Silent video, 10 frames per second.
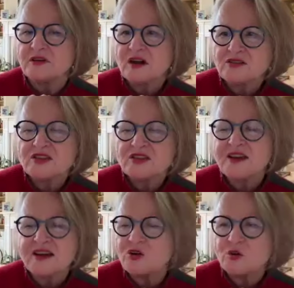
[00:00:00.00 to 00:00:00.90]
I'll
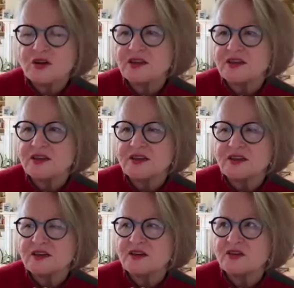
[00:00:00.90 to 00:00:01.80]
just cite quickly
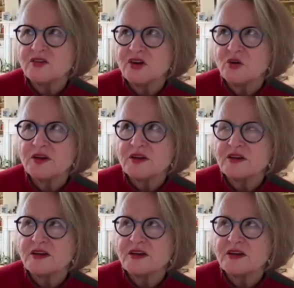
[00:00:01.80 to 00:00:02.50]
that, you know,